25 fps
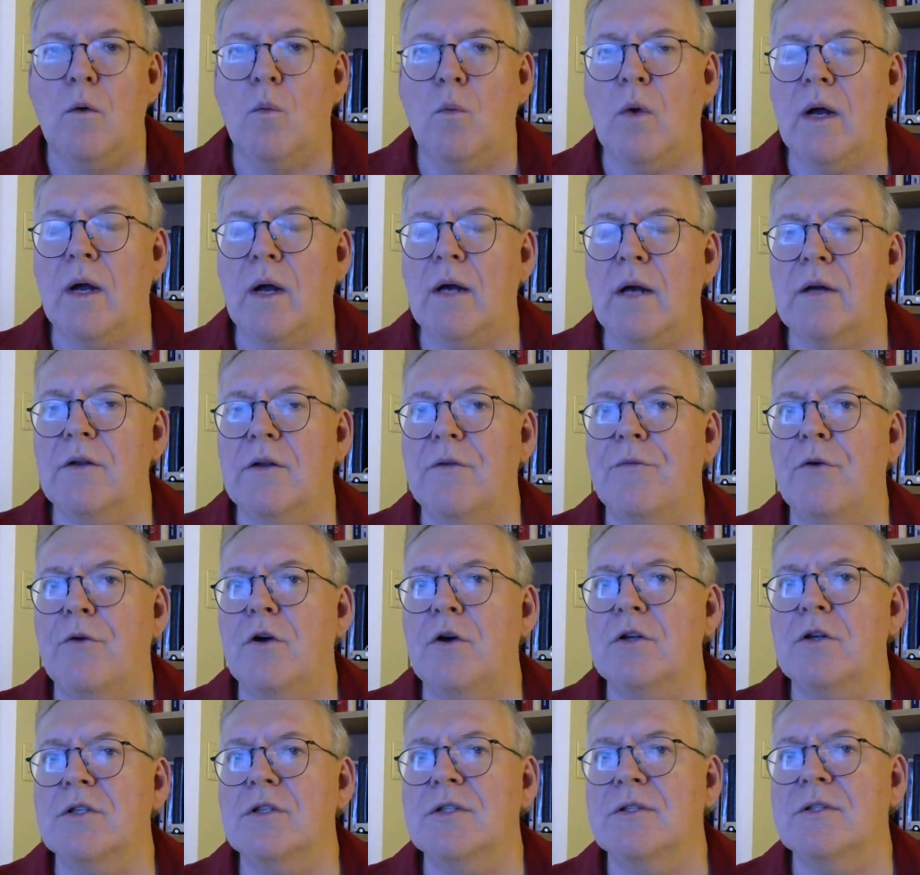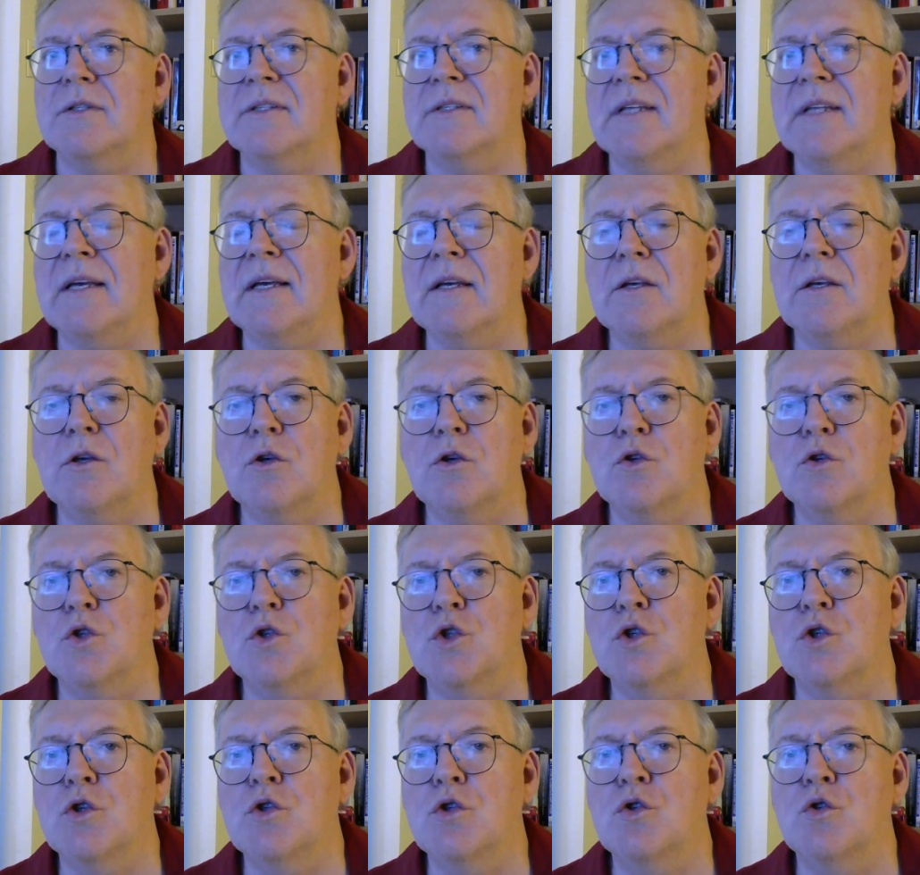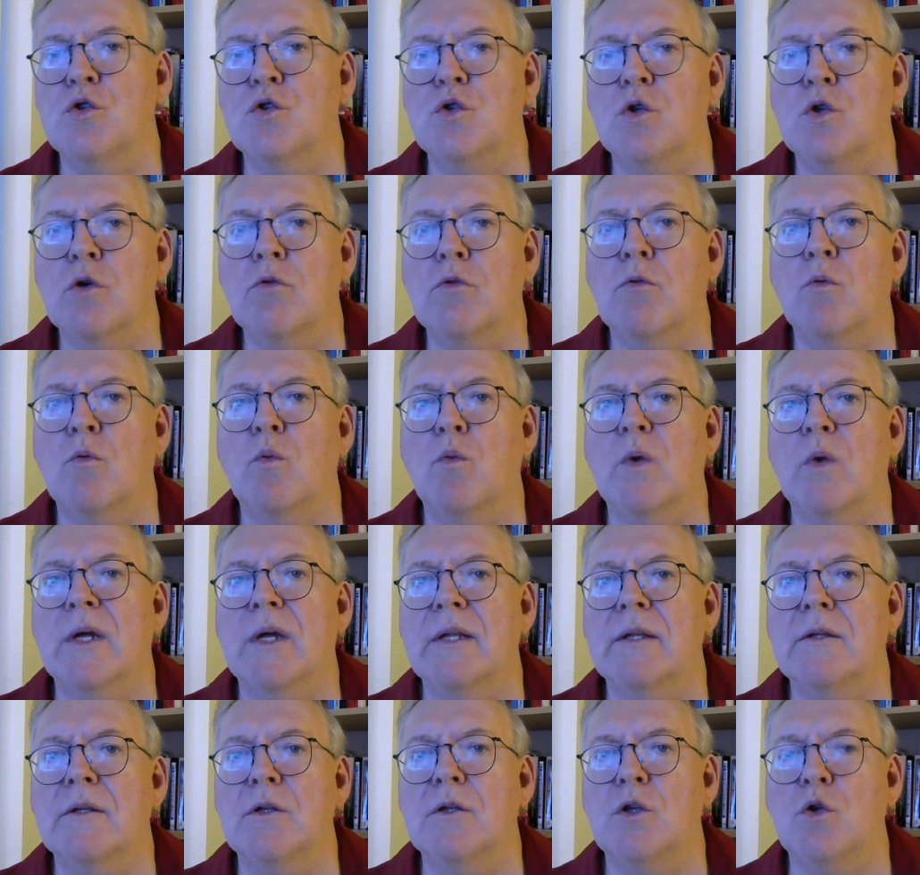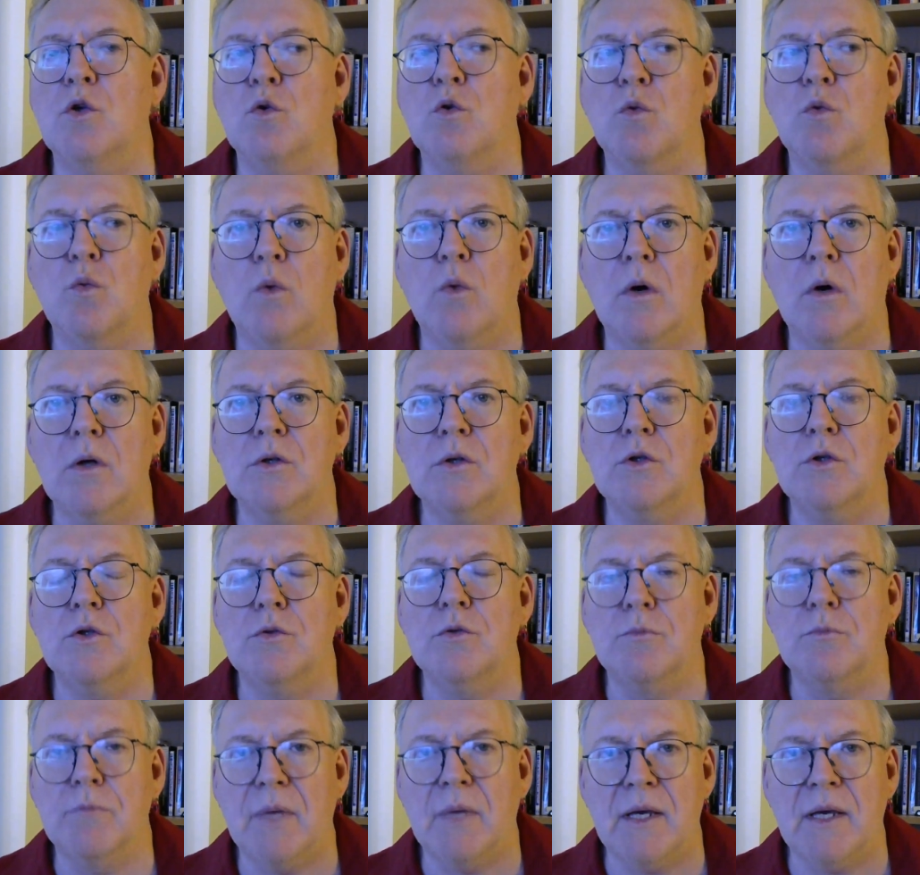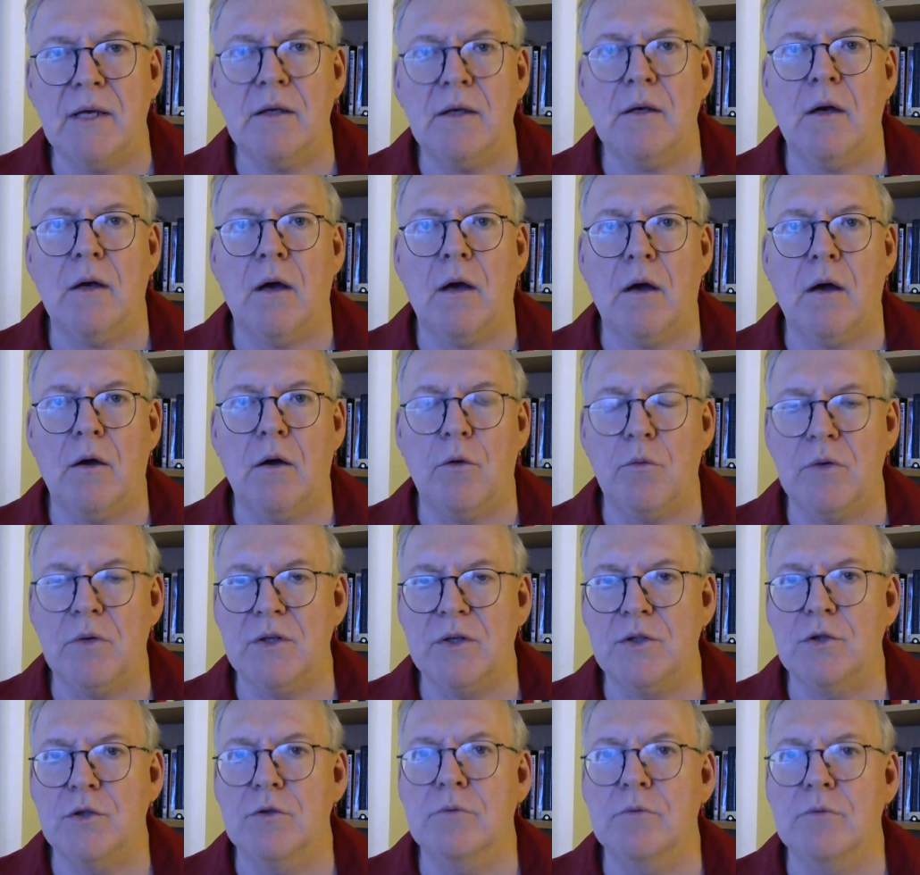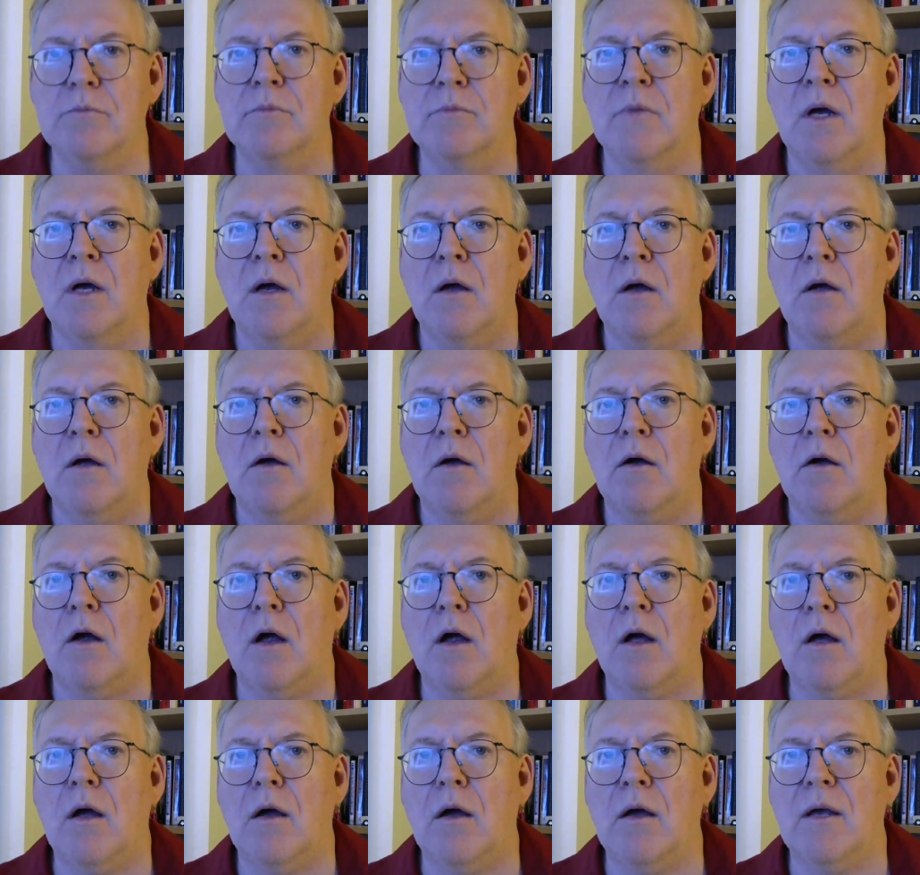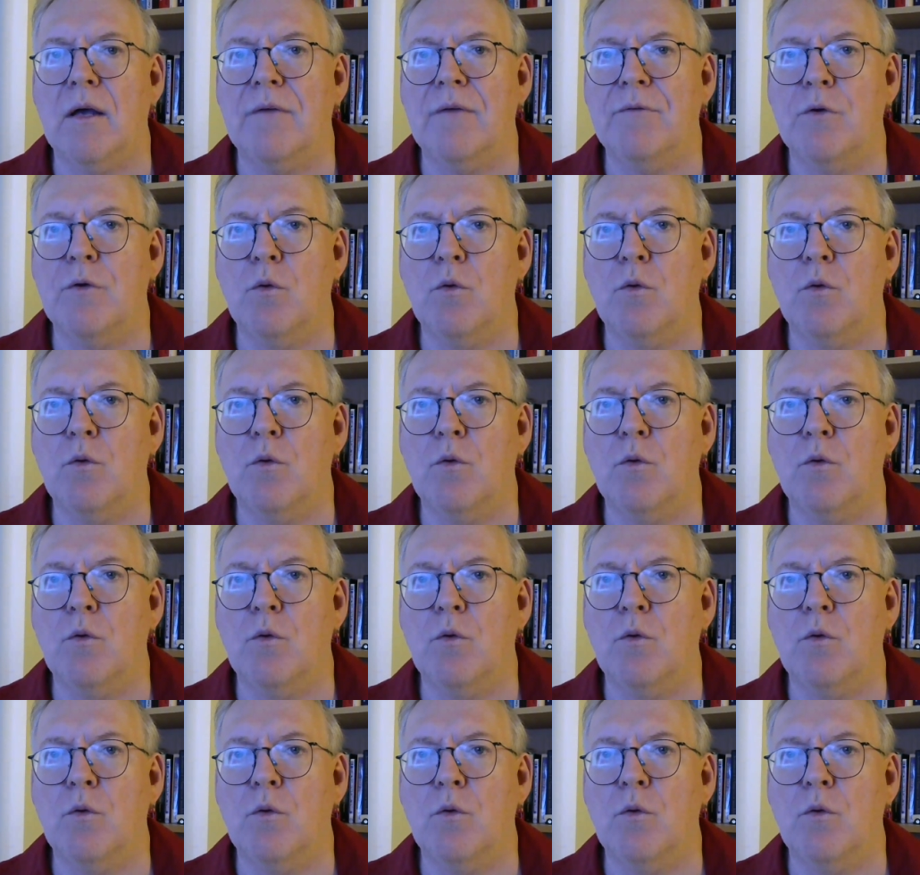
Well, the first thing you should to know when you want to make a resume, if